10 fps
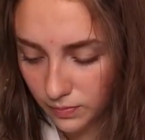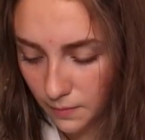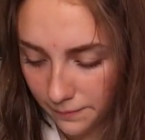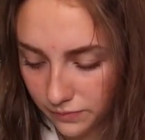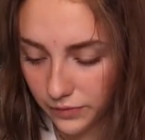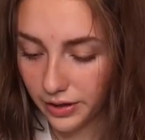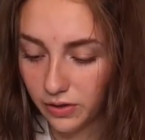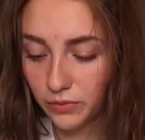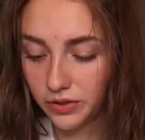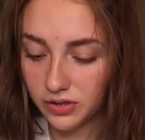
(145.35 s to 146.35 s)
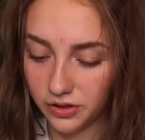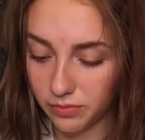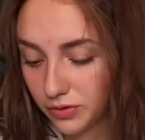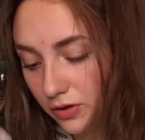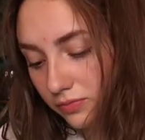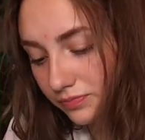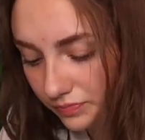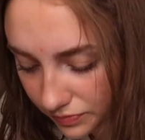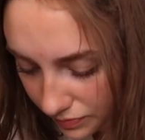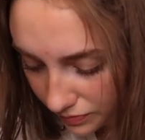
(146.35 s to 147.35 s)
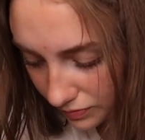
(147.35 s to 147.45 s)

price for this Gucci shirt is around